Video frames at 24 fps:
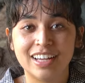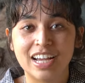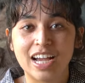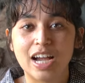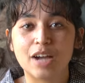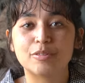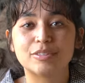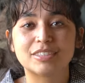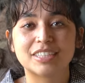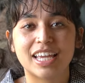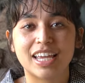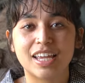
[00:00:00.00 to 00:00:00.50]

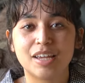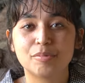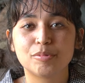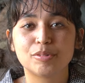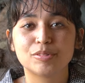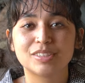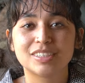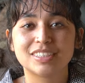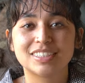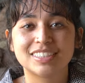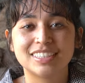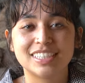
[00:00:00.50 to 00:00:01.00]
I was able
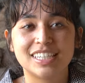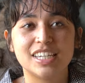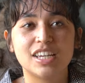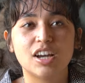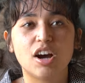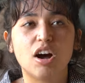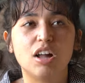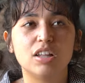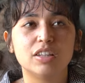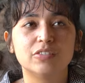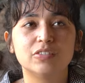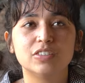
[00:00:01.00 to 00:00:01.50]
to see
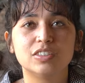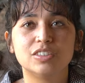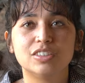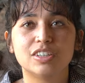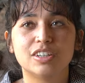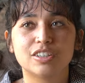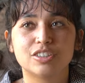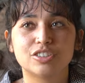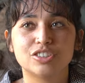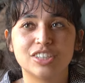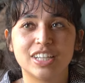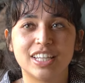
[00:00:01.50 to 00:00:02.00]
all of the
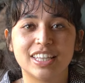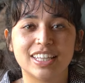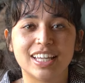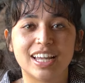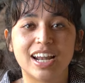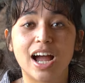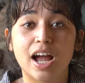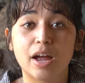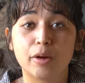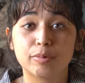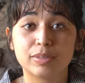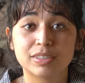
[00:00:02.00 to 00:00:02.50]
dark shit that
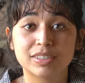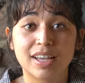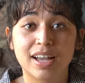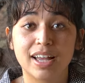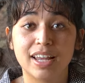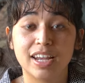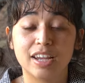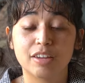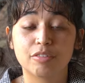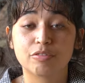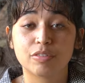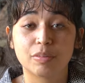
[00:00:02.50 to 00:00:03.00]
I was
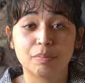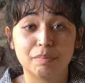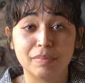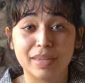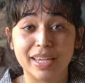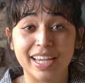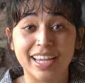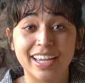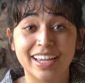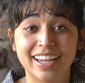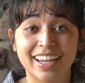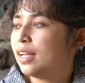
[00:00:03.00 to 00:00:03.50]
hiding from
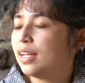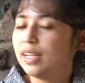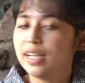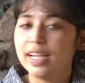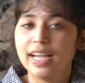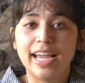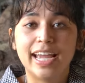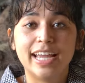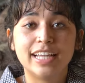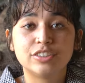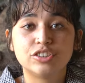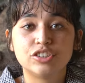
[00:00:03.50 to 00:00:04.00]
me.
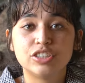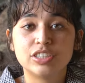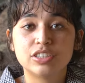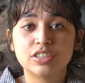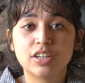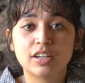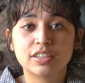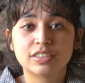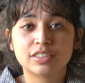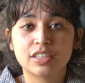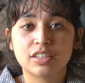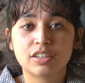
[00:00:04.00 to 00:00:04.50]
And she
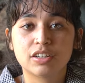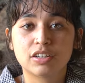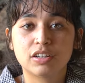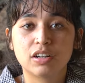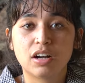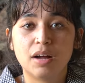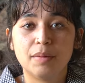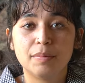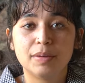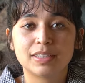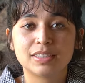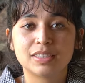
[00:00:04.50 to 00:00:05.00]
talks in her
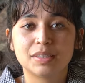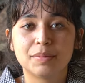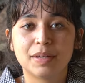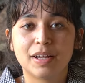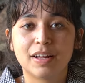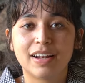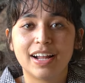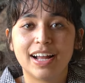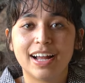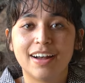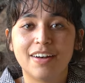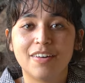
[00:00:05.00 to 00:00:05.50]
comics
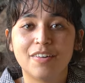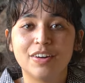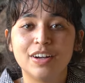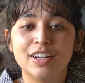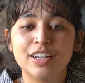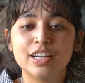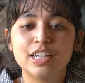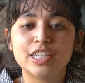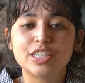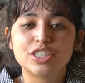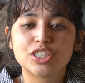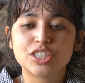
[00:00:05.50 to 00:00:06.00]
about how
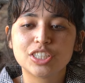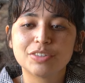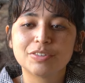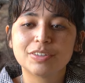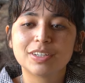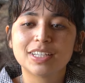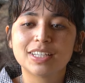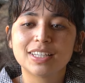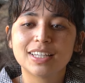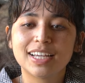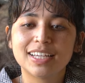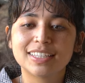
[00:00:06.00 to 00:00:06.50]
she
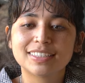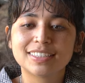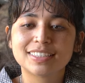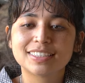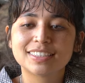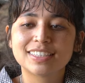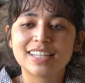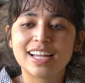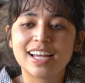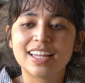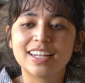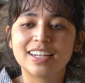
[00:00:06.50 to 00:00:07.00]

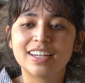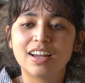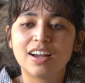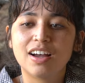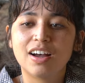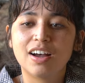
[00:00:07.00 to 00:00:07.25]
realizes that